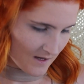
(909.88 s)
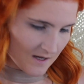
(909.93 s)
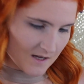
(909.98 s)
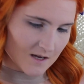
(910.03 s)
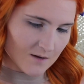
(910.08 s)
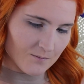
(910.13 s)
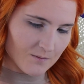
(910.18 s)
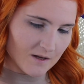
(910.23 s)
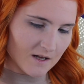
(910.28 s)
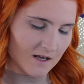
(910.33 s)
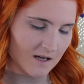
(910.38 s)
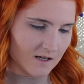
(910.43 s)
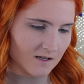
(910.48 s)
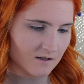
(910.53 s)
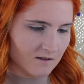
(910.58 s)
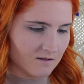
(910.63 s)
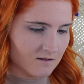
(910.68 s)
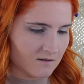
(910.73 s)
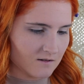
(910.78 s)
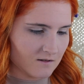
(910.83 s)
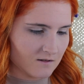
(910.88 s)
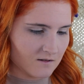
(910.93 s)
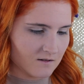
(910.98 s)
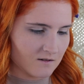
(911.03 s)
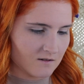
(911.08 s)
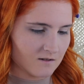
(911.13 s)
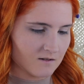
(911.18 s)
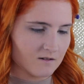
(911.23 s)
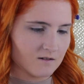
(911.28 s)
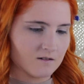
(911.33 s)
Dip it in
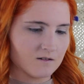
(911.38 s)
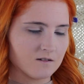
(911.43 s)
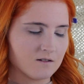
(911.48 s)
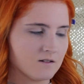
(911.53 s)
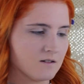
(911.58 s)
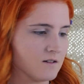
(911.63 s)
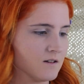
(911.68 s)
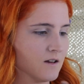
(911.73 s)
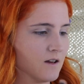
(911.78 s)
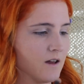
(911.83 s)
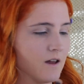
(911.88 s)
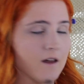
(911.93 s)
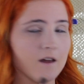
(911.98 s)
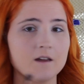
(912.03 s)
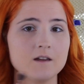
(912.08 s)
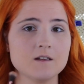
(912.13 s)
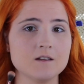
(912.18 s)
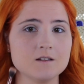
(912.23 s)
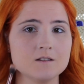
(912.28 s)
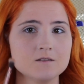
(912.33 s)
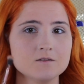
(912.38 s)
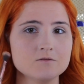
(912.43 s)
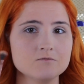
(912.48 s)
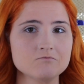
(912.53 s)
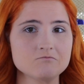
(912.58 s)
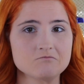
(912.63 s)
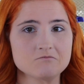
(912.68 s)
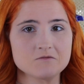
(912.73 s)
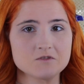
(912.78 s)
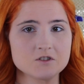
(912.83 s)
and
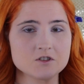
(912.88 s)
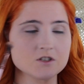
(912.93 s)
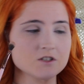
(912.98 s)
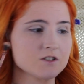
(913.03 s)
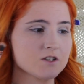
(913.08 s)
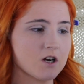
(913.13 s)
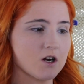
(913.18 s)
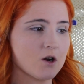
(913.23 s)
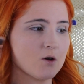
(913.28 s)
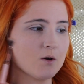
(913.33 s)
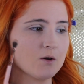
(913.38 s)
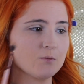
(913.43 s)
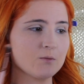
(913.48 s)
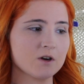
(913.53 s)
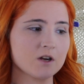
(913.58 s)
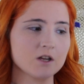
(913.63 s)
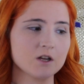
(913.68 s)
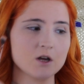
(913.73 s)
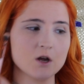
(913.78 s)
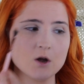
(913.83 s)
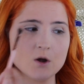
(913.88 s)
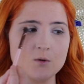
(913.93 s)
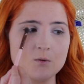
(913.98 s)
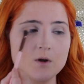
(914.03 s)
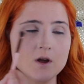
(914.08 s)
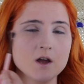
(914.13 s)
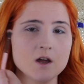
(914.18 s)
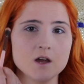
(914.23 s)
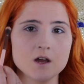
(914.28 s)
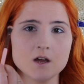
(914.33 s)
just start going. We're gonna go
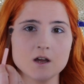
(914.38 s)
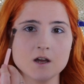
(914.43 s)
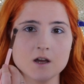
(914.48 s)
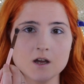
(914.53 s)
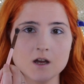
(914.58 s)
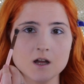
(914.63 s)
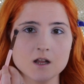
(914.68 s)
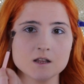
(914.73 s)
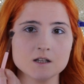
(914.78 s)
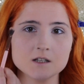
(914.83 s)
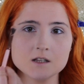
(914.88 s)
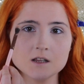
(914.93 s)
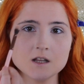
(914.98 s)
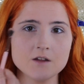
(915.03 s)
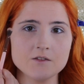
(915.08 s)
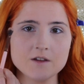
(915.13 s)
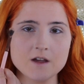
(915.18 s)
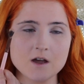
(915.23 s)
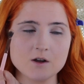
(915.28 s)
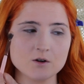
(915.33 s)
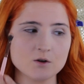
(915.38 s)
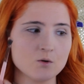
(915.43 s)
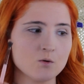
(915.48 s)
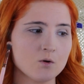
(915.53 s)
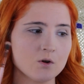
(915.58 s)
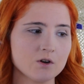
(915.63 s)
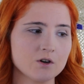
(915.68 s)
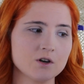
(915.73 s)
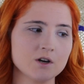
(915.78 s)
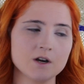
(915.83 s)
a little on the outer
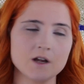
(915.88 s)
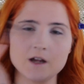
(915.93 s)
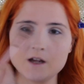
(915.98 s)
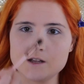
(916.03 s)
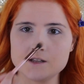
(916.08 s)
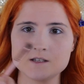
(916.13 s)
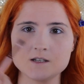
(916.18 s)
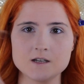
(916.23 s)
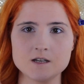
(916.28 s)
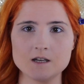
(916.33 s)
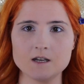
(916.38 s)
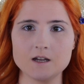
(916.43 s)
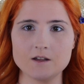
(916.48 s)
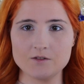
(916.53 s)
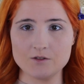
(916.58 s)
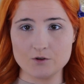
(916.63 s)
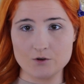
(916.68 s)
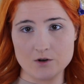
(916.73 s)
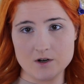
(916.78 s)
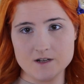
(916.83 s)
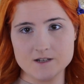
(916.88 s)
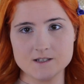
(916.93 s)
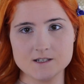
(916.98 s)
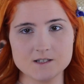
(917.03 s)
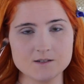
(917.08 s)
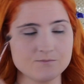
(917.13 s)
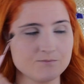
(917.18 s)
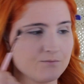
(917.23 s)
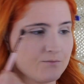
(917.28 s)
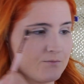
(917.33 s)
corner and in the crease.